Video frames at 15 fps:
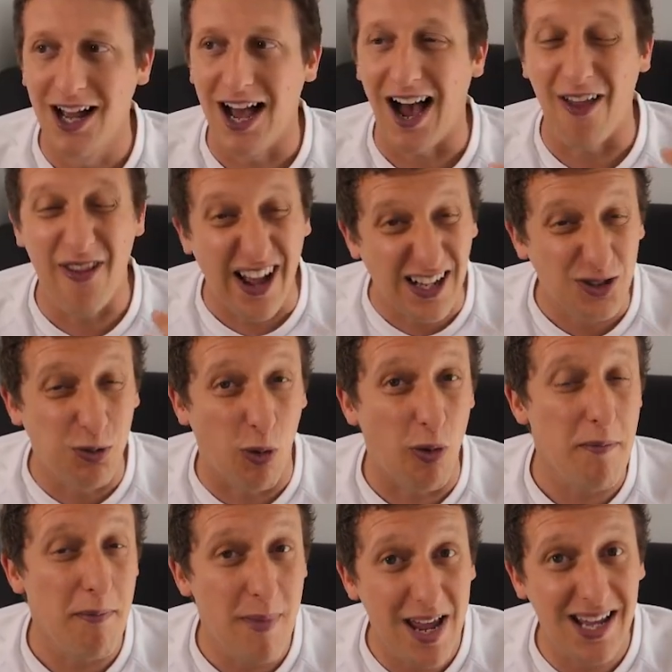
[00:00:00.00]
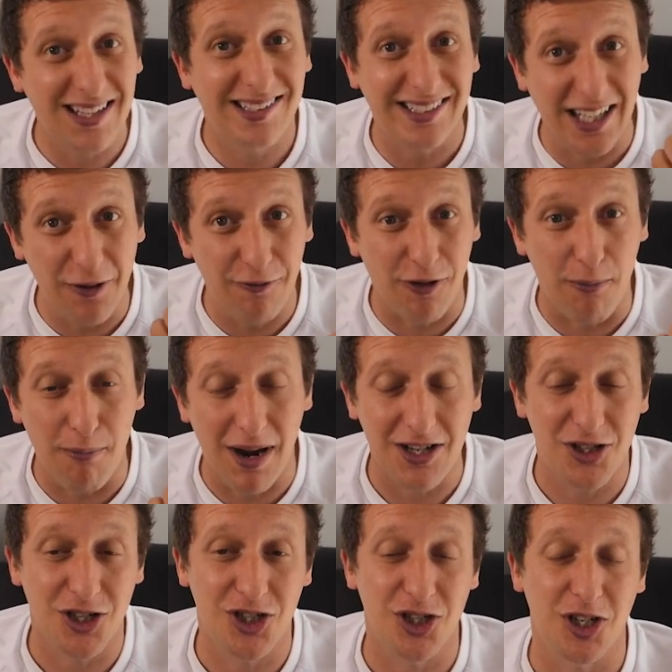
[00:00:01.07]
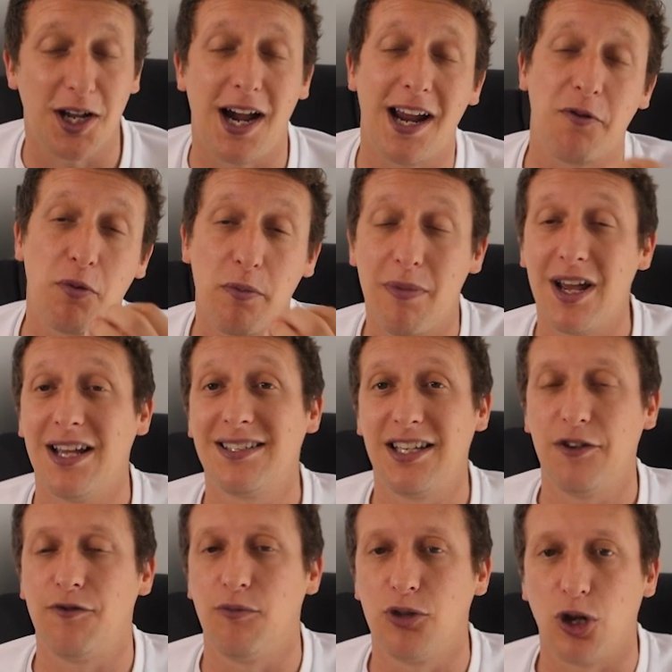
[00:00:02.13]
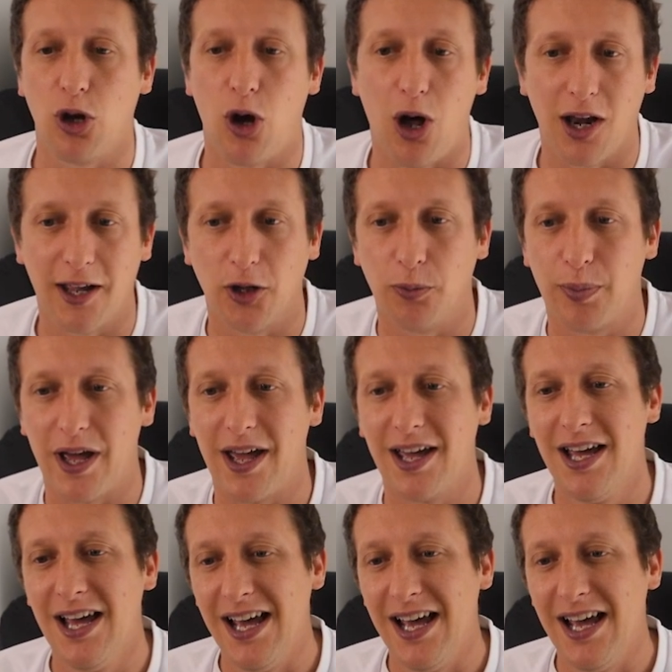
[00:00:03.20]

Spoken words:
And that's what we may see from Manchester United, and we may see from Dalot a little bit.